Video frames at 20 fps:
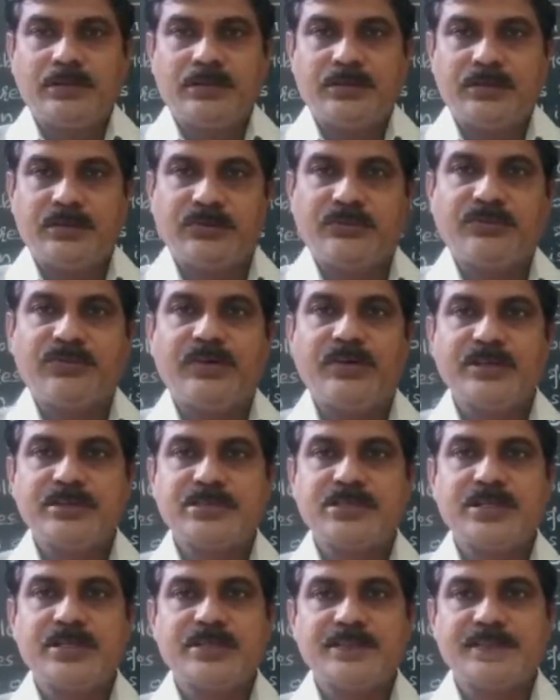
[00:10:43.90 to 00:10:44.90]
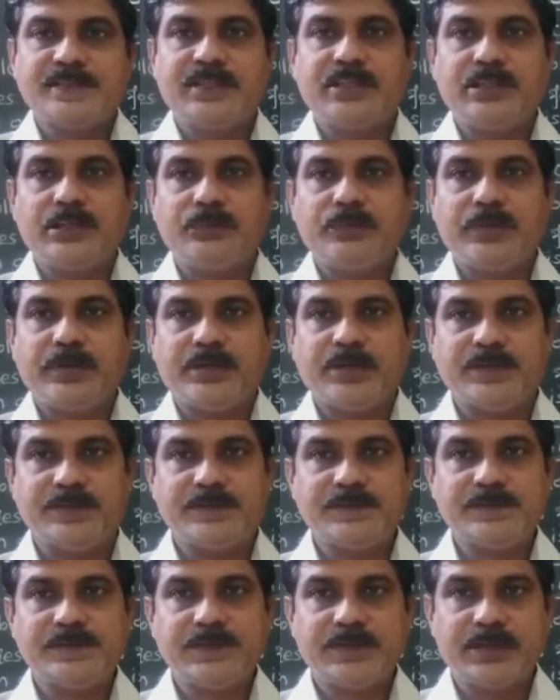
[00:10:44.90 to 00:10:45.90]
The first
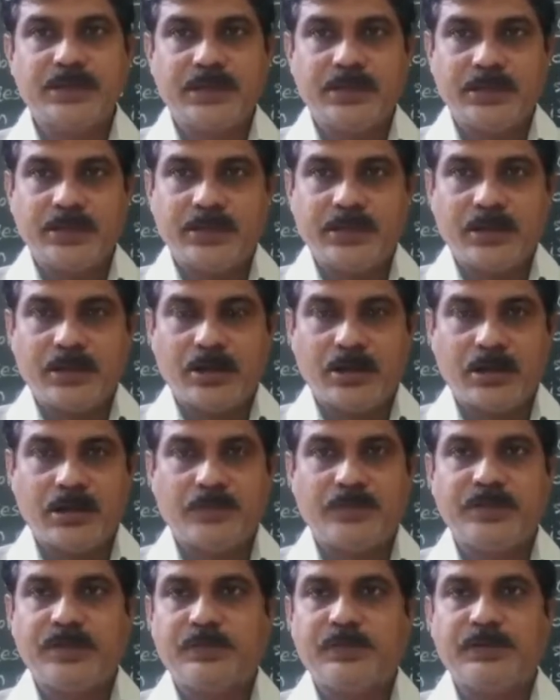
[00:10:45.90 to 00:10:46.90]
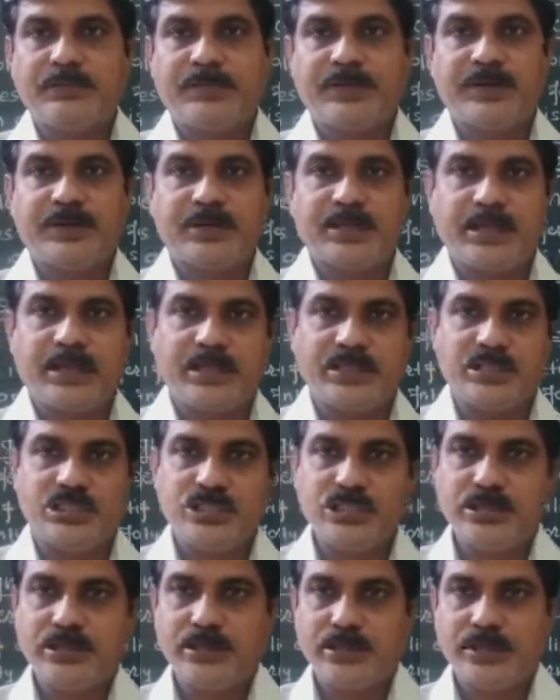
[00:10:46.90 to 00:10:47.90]
significance of double
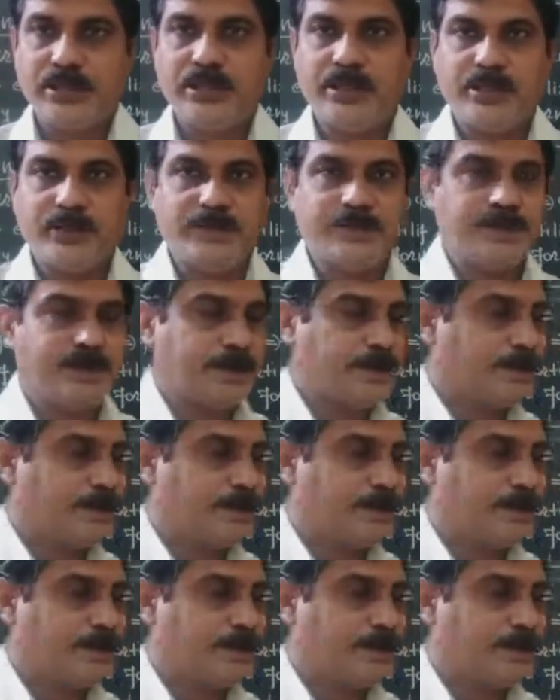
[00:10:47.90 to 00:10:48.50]
fertilization is